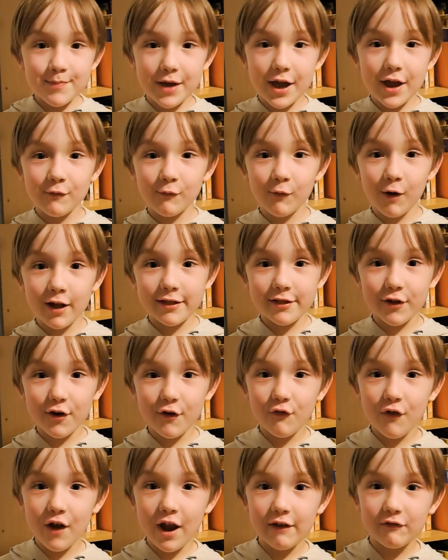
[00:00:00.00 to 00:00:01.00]
Ben, what's your
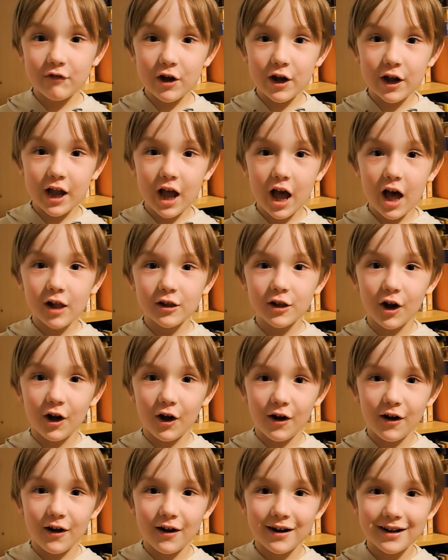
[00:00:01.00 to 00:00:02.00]
favorite
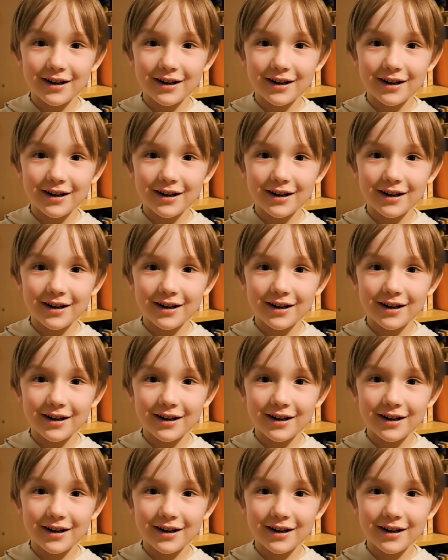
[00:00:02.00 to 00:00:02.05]
color?